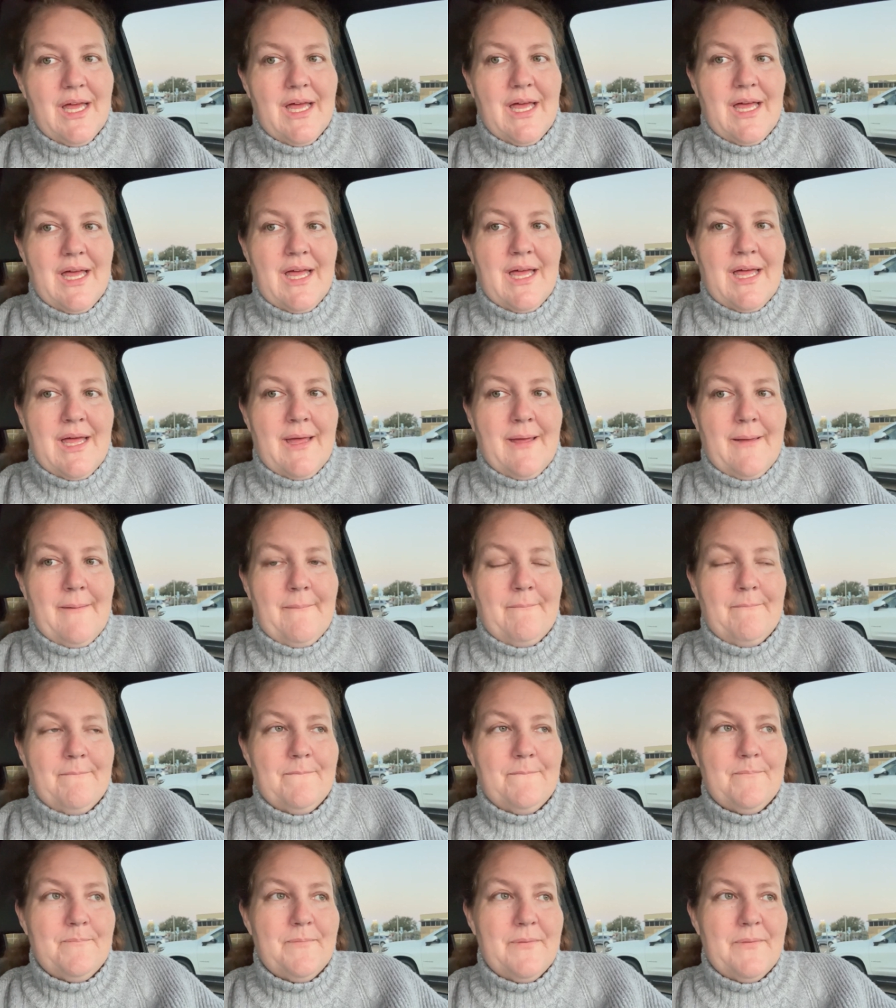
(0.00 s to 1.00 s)

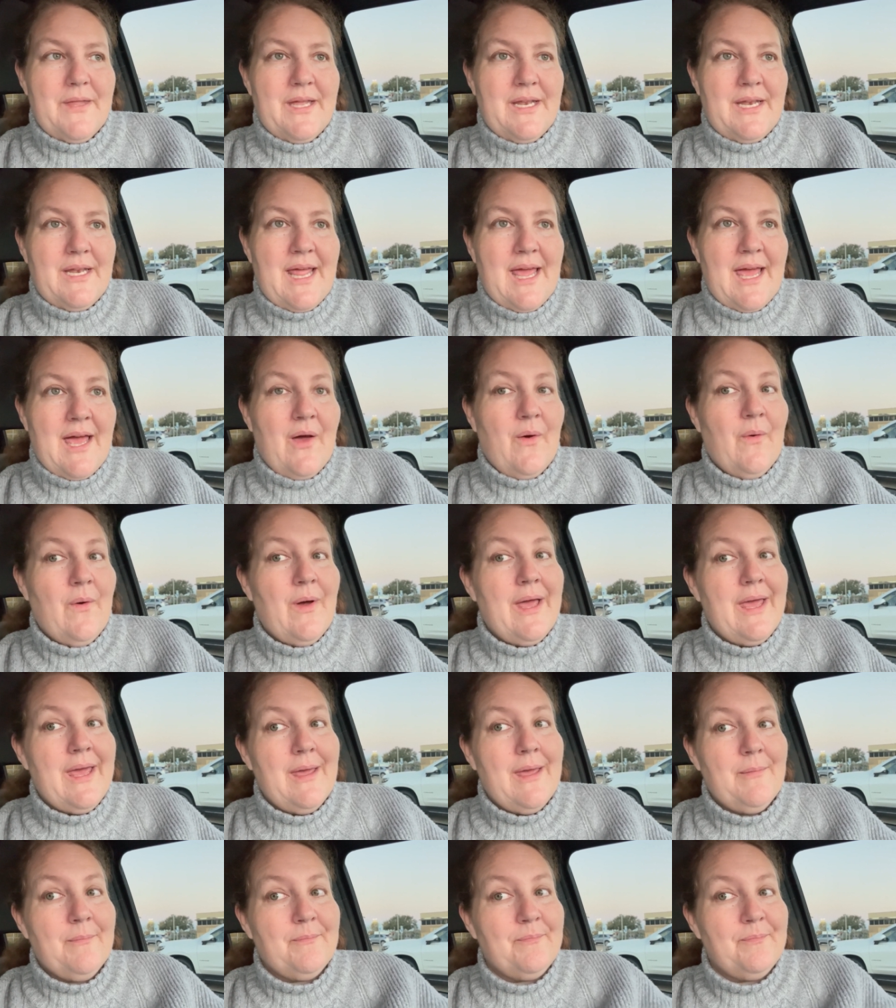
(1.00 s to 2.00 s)
And now I
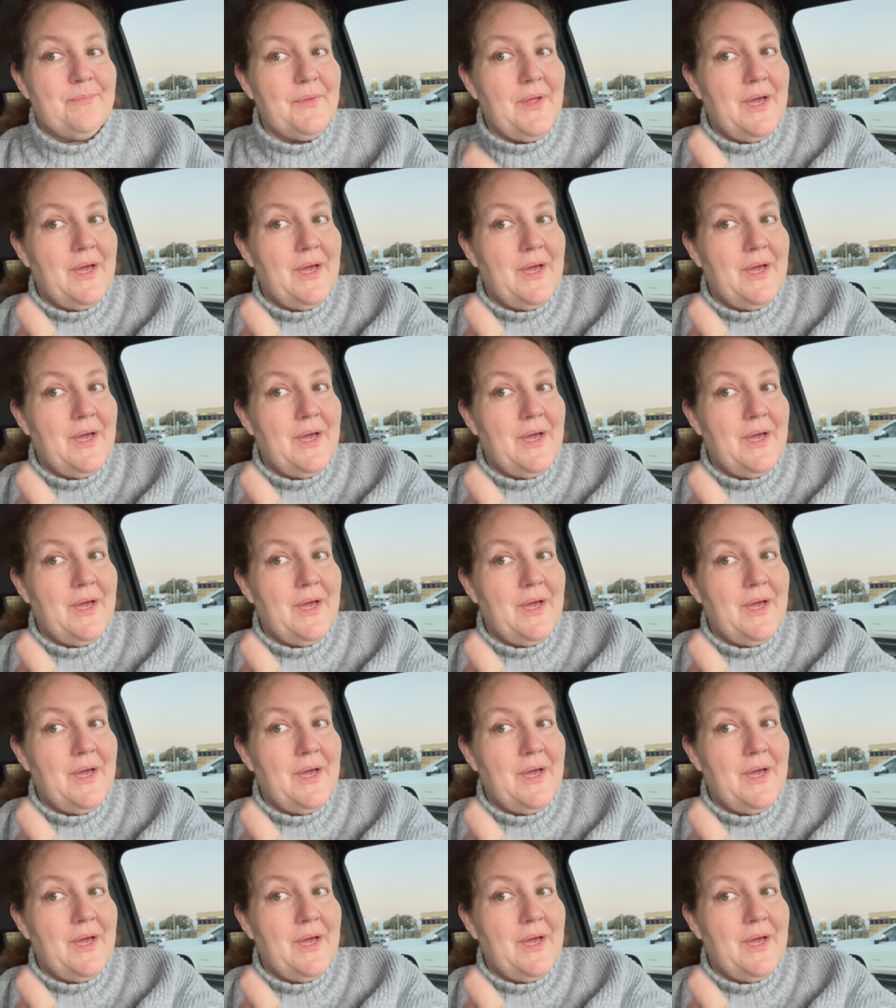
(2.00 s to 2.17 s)
am